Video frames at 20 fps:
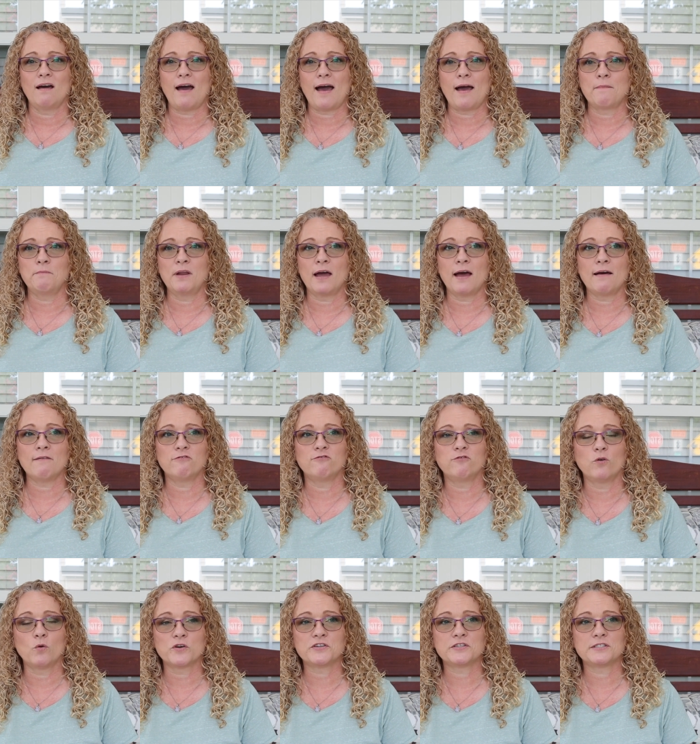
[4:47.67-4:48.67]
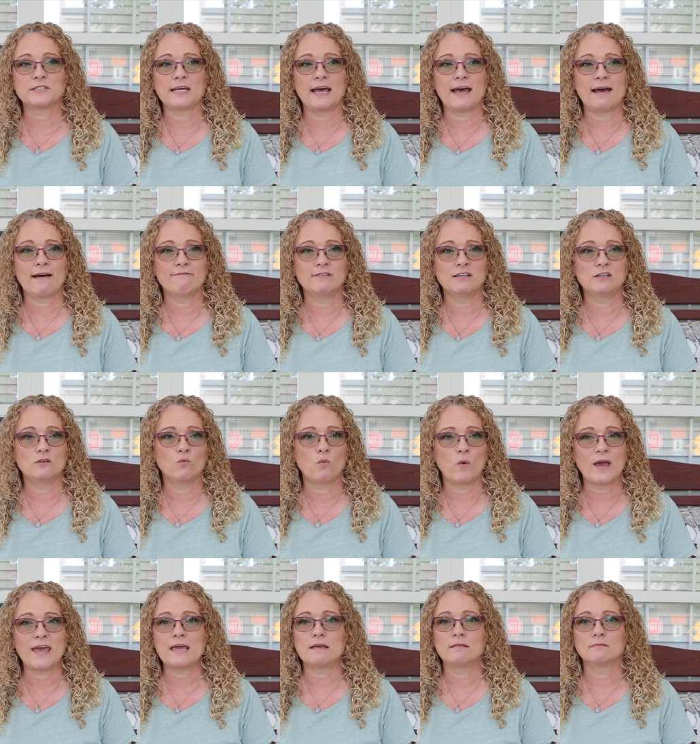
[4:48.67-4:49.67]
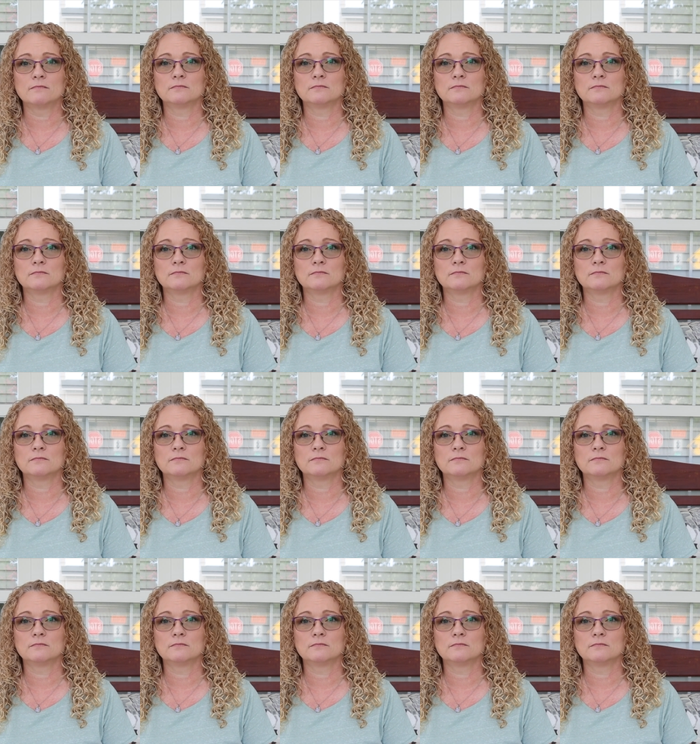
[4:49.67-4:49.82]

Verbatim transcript: I'm not forced to having to wait